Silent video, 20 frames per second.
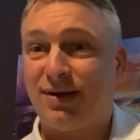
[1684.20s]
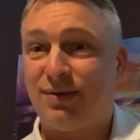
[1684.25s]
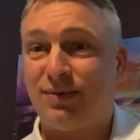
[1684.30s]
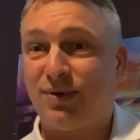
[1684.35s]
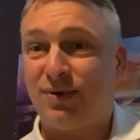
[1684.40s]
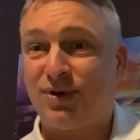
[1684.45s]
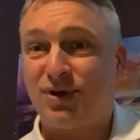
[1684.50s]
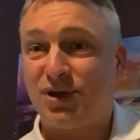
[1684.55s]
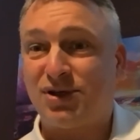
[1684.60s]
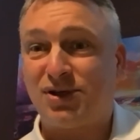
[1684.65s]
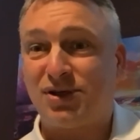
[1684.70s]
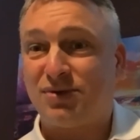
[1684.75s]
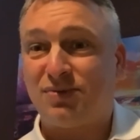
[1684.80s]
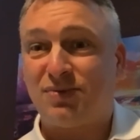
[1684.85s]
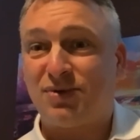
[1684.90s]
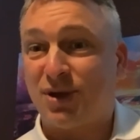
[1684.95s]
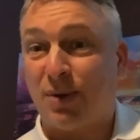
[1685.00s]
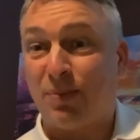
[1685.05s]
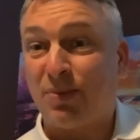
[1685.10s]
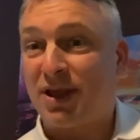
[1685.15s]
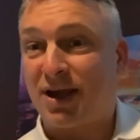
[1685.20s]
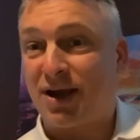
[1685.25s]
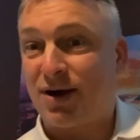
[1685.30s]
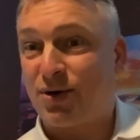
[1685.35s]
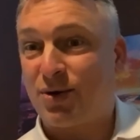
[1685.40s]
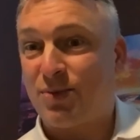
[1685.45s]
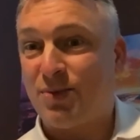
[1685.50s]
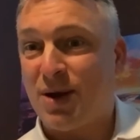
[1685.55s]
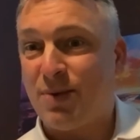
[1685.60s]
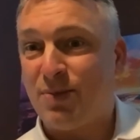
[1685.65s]
just something I'll
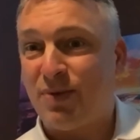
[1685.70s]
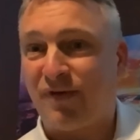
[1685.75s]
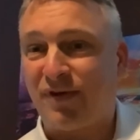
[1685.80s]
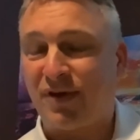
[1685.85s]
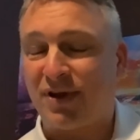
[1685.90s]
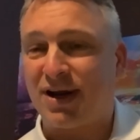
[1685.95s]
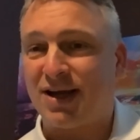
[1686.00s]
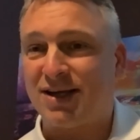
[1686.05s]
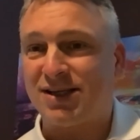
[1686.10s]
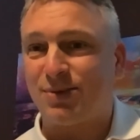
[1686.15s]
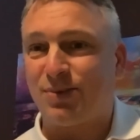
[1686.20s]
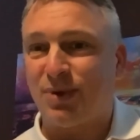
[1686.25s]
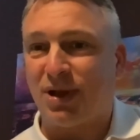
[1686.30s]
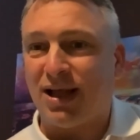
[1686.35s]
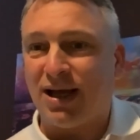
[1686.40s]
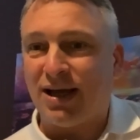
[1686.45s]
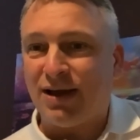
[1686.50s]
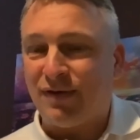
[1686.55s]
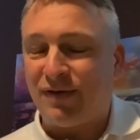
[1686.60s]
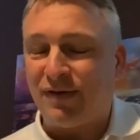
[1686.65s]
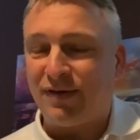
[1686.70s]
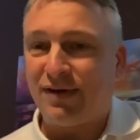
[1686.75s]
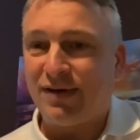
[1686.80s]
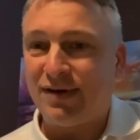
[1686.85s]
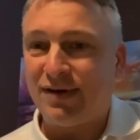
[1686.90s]
remember for the rest of my life.